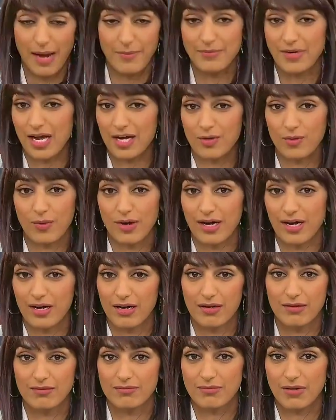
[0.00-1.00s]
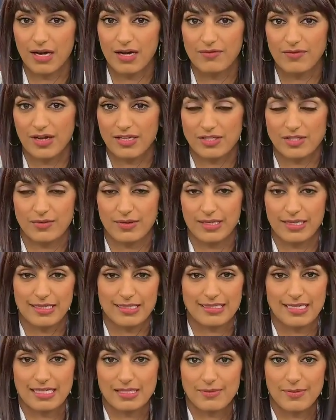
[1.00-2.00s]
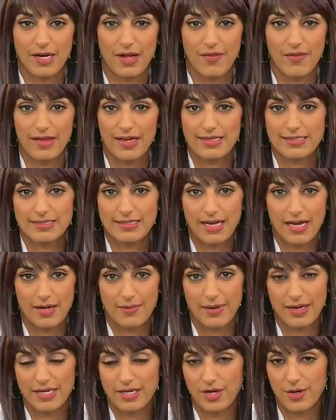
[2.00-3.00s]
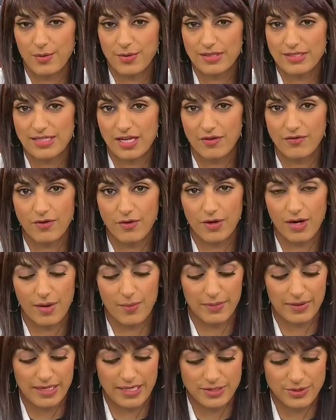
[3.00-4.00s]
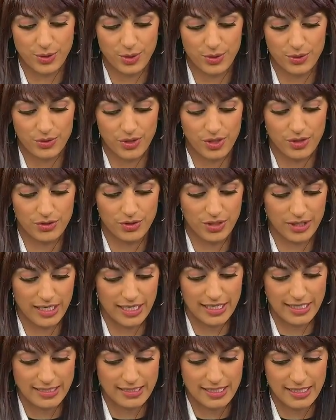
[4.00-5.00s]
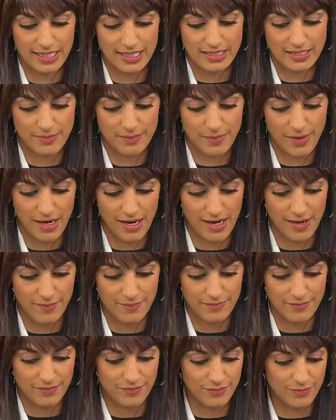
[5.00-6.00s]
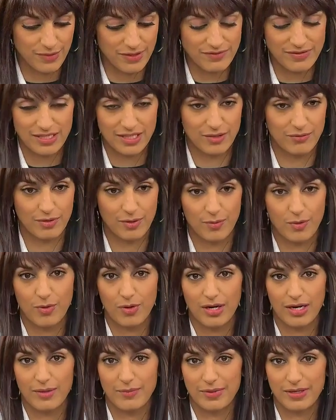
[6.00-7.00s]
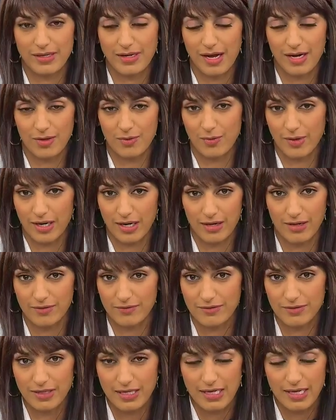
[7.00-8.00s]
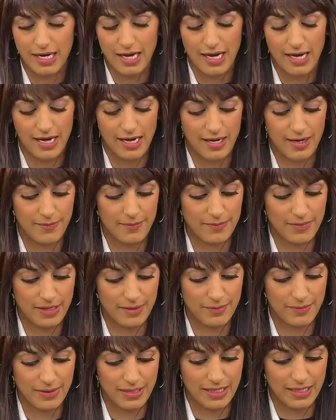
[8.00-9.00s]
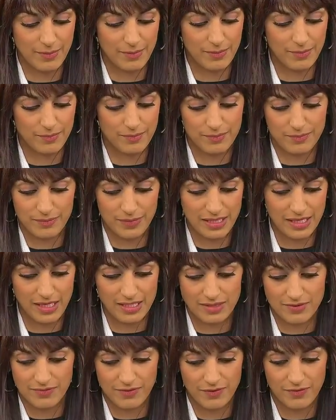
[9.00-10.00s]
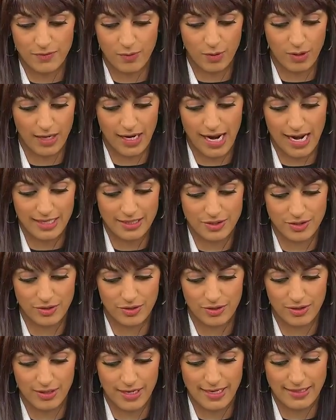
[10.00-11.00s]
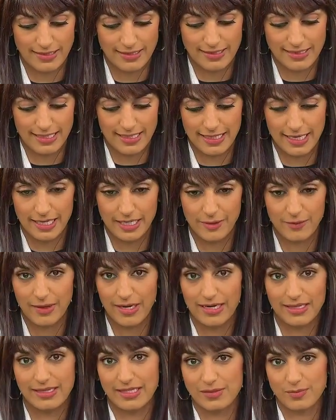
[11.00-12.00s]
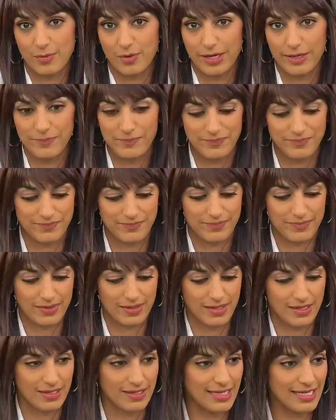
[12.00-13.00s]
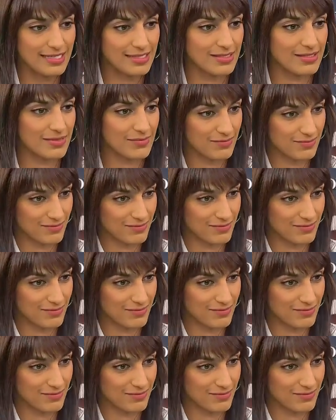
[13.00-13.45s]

am not aware of us doing an assessment on this. Um, I know the cell phone companies are, are looking into this. Um, we've seen the reporting, but not aware of um, it being because of a foreign actor or entity in any way at this point. Thanks.